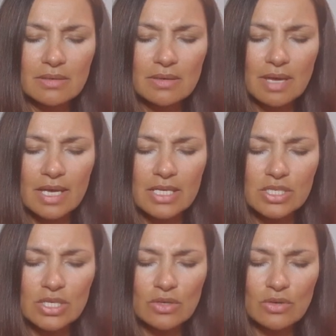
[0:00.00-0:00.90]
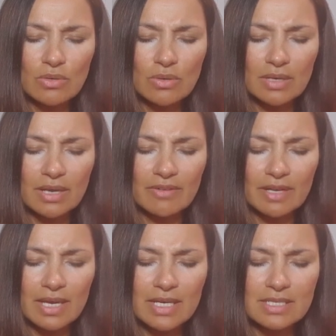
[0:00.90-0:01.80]
As you
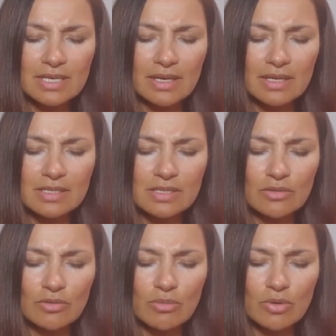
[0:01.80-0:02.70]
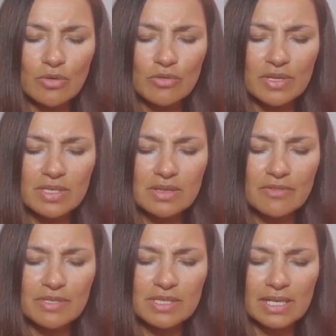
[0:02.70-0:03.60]
navigate and remove this
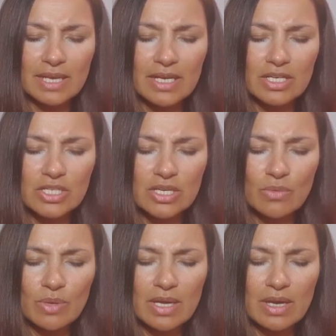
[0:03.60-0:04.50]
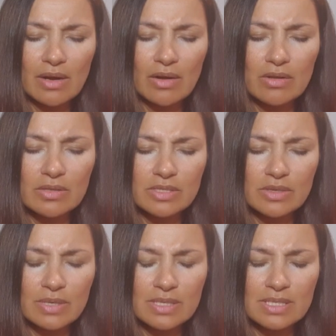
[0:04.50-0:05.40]
physical energy, we are
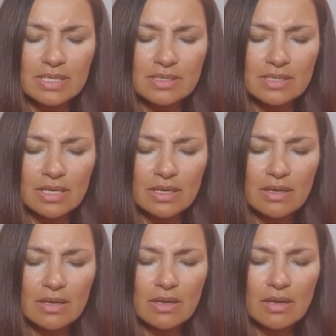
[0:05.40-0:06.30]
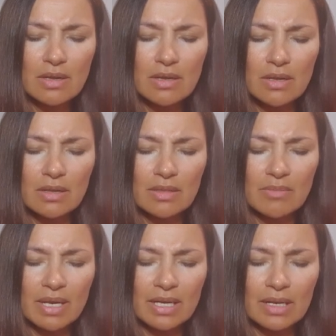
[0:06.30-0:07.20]
also assisting the
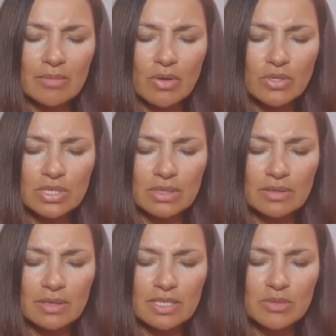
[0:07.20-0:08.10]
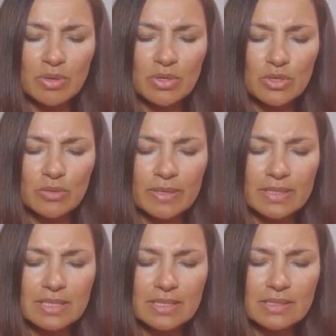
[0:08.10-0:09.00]
mental, emotional and spiritual
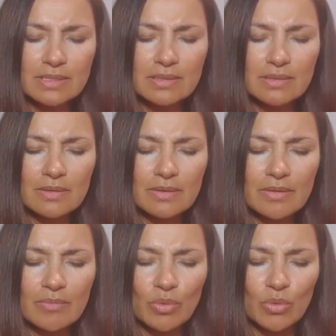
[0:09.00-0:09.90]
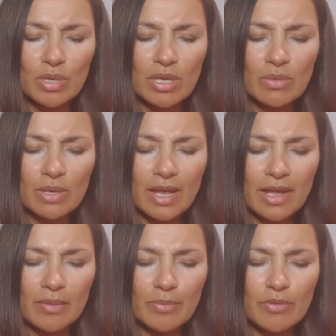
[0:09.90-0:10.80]
bodies. We will
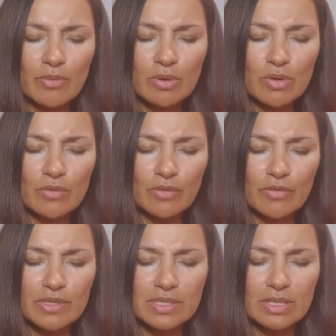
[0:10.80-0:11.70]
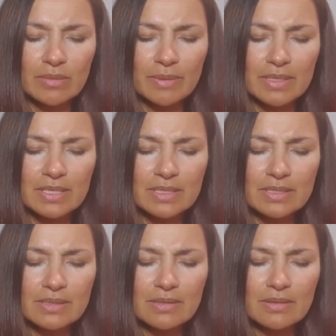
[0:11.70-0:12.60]
help remove the physical
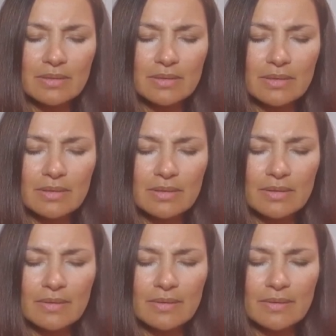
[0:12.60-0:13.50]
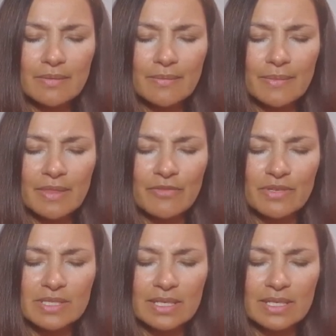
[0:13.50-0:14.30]
bodies, the physical